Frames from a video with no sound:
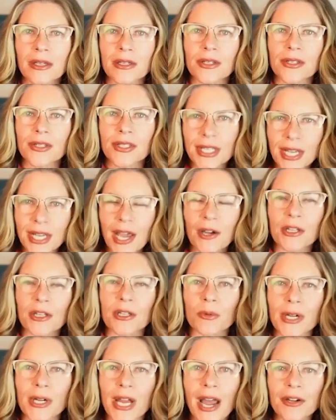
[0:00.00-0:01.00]
to see how
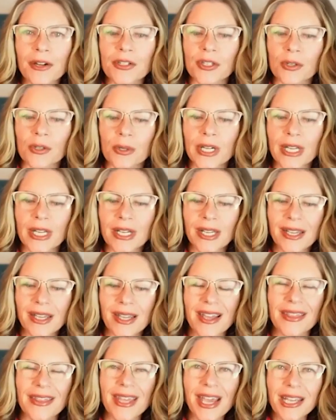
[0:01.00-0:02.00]
you react to it.
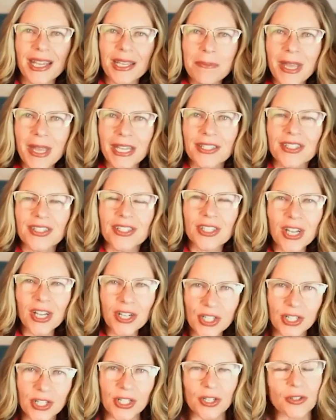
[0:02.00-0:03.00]
That can make
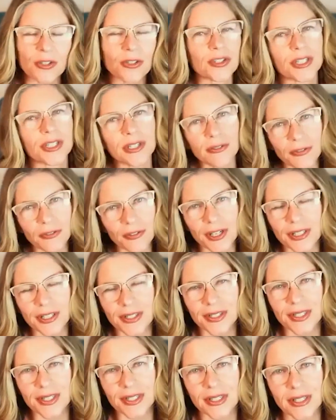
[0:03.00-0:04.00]
such a huge
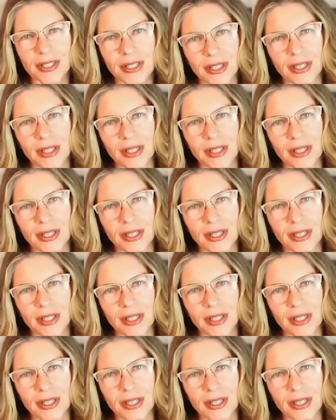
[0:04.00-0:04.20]
difference